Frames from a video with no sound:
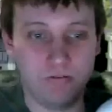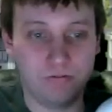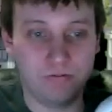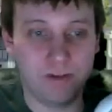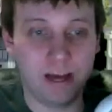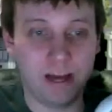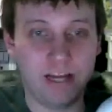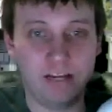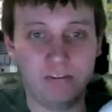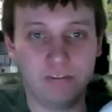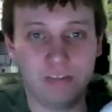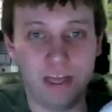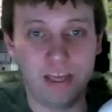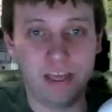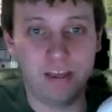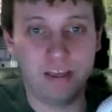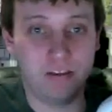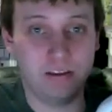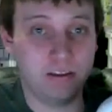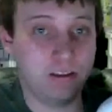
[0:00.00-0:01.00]
fine, if
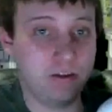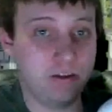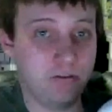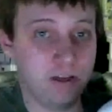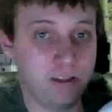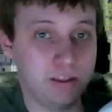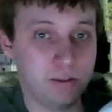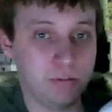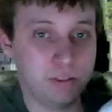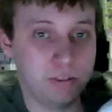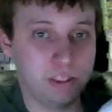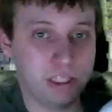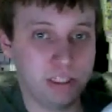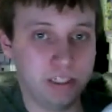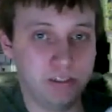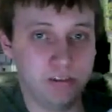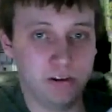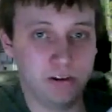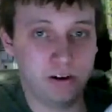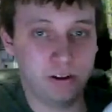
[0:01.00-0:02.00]
they want the
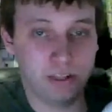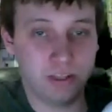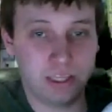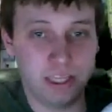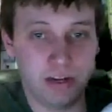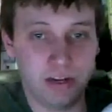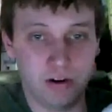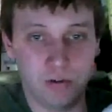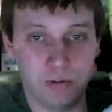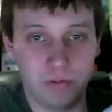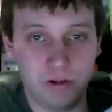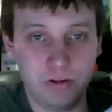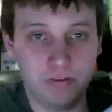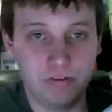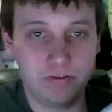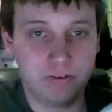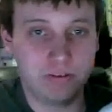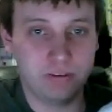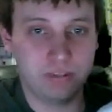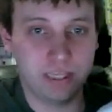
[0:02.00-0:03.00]
machine or the kit
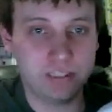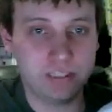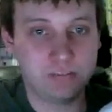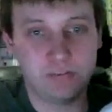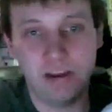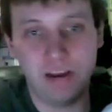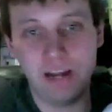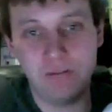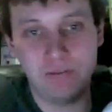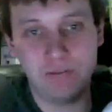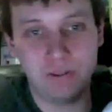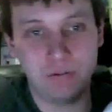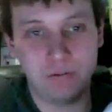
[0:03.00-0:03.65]
removed, that's fine with